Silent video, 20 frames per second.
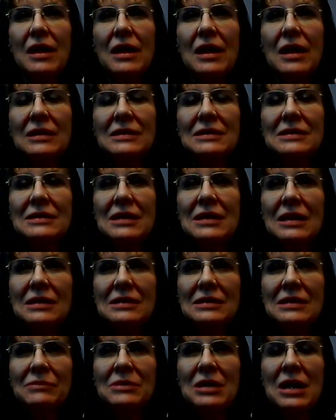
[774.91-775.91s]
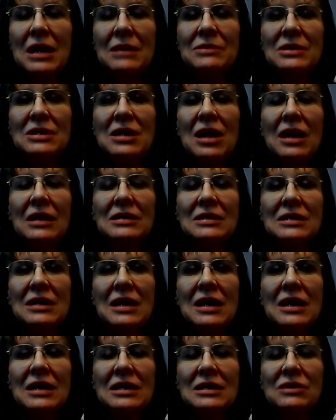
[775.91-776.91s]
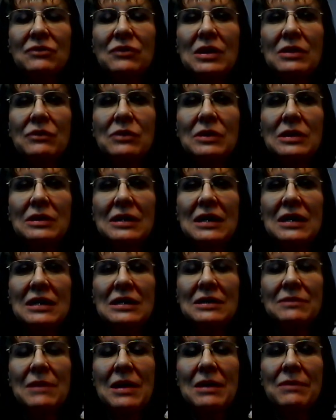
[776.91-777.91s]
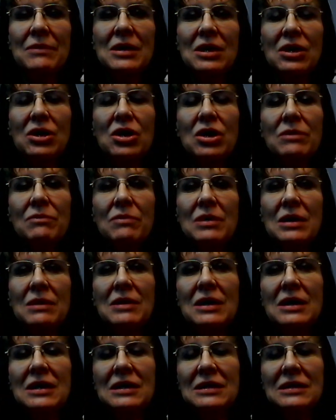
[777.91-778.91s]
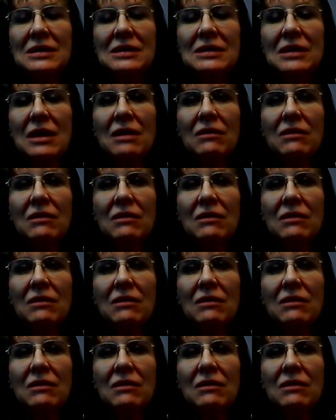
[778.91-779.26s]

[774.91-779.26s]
It's sometimes not done as frequently as maybe it could be because